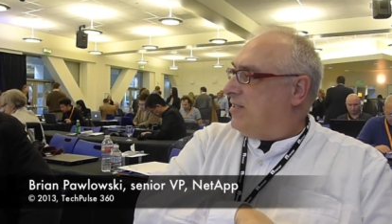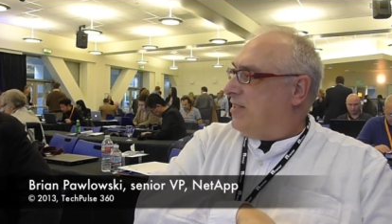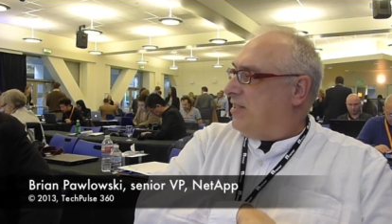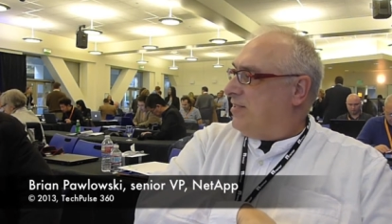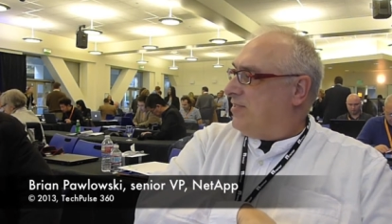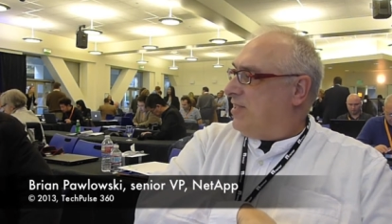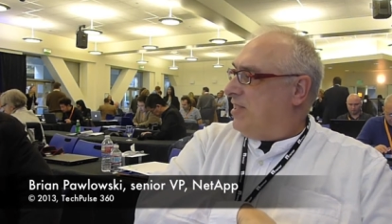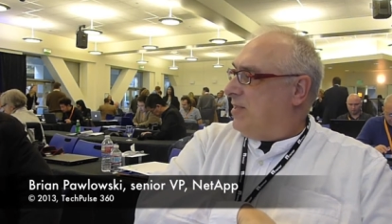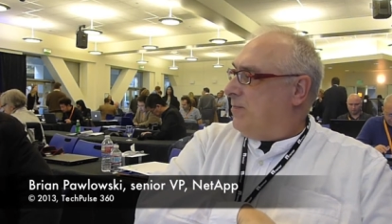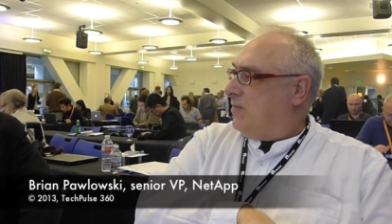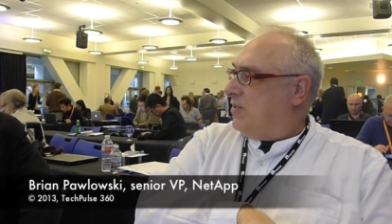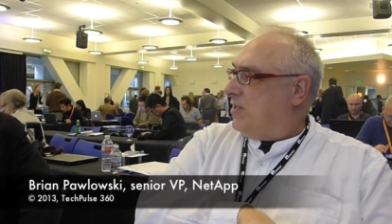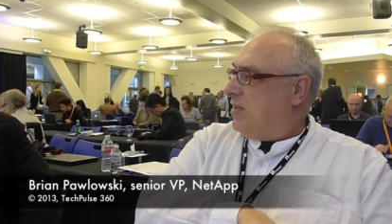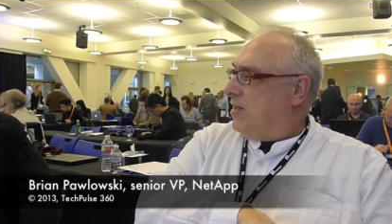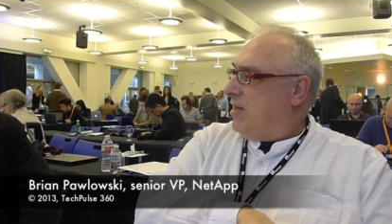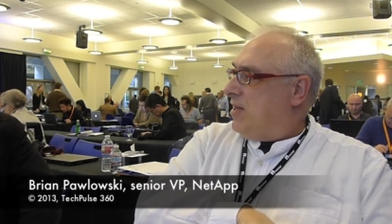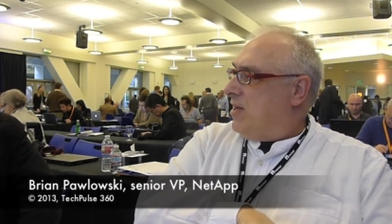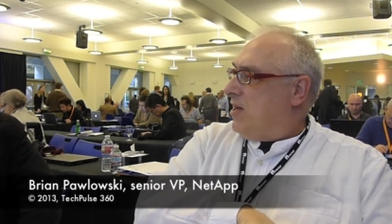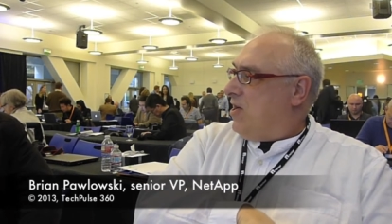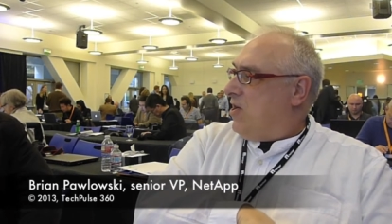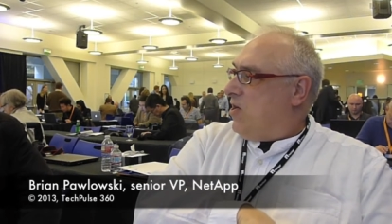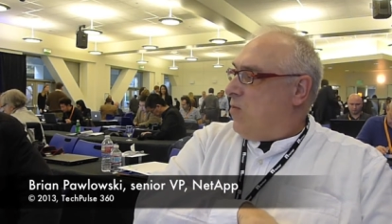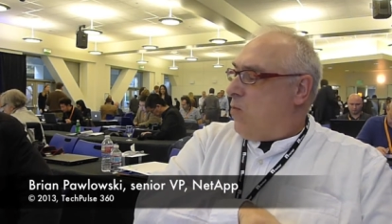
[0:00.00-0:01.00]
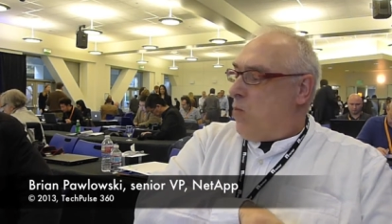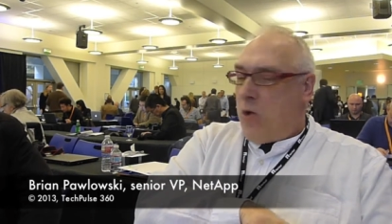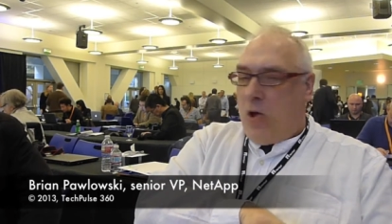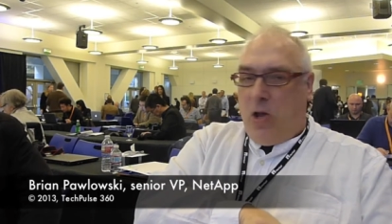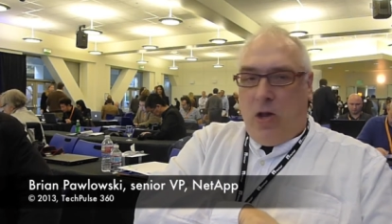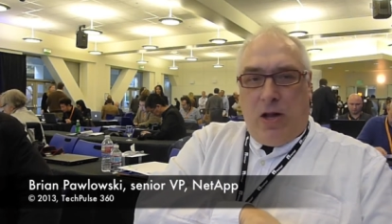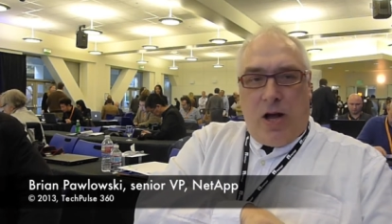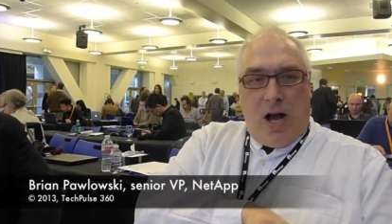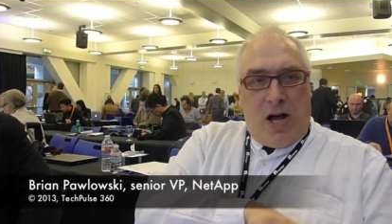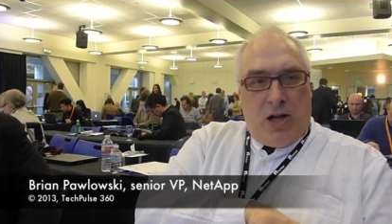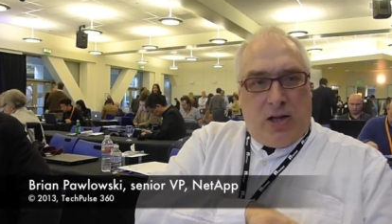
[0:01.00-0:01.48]
systems
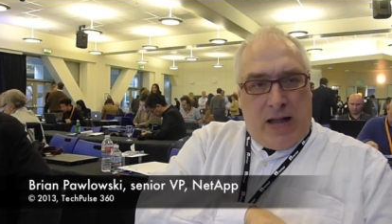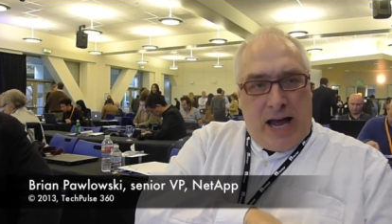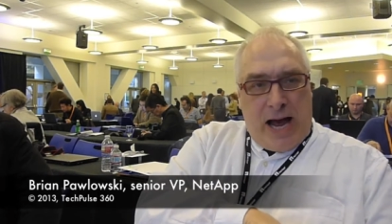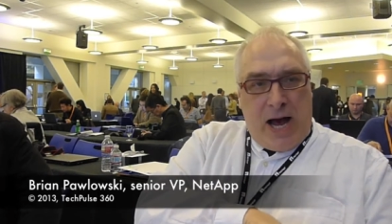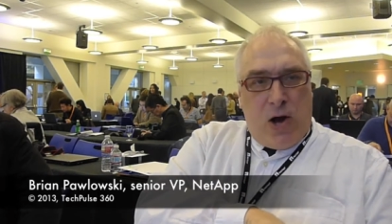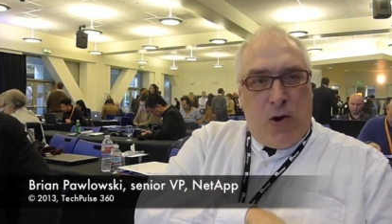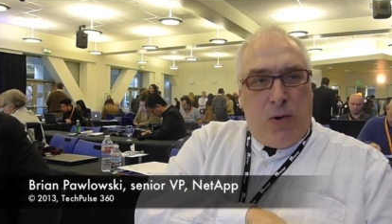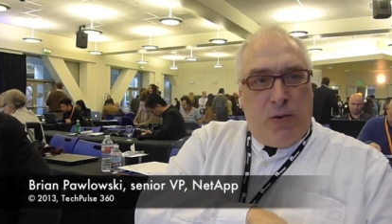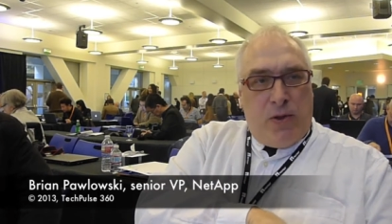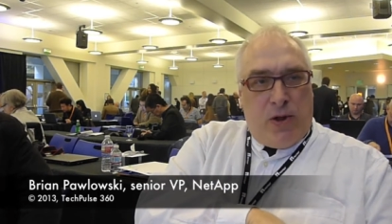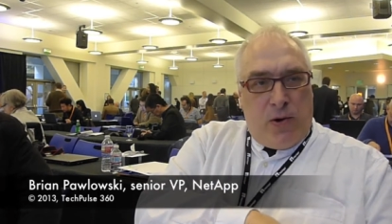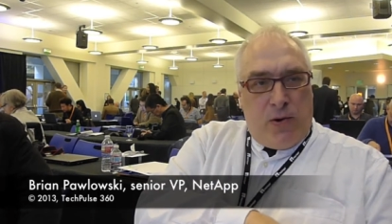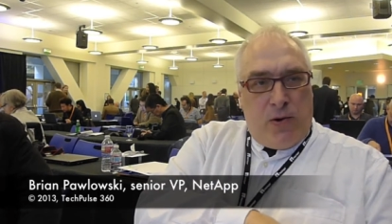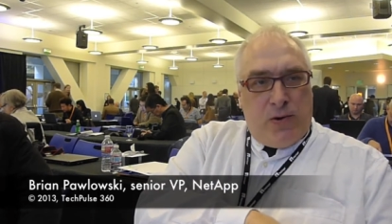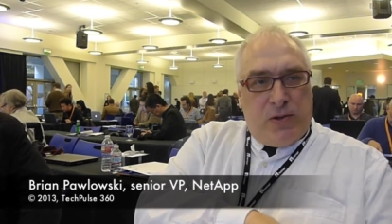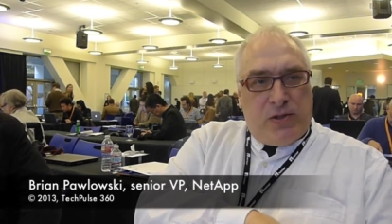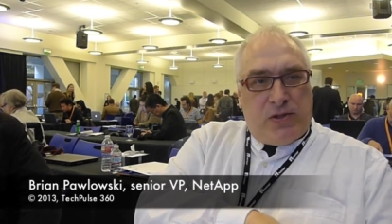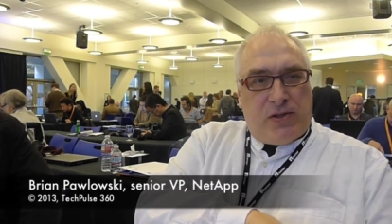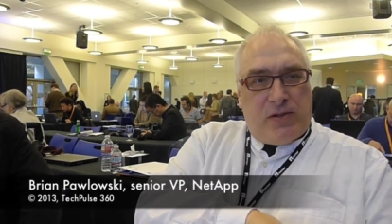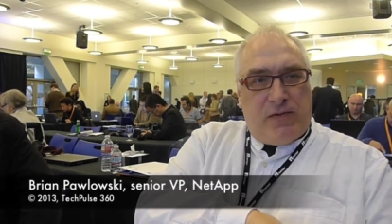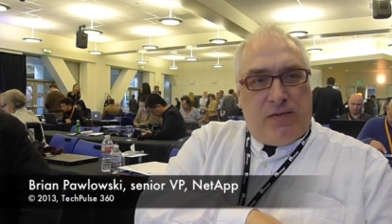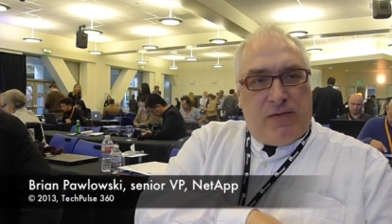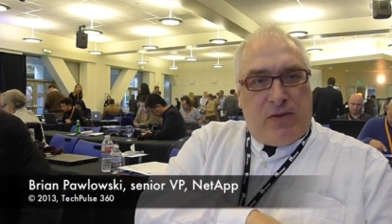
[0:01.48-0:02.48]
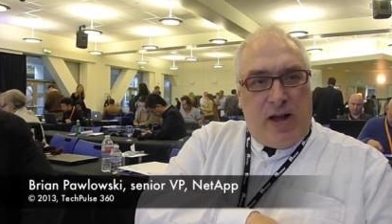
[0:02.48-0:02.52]
will allow those